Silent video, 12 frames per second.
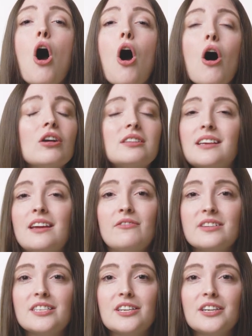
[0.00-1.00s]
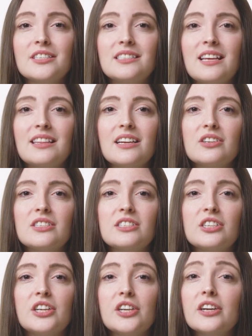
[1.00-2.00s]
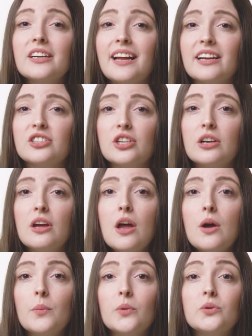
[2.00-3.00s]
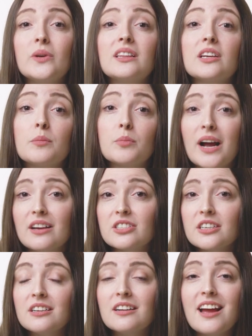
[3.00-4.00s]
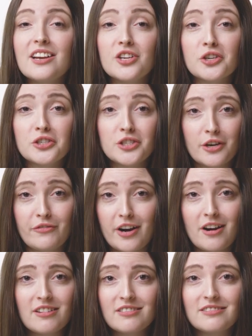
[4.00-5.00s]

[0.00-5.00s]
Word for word: all site visitors that there is a secure connection between their browser and your server.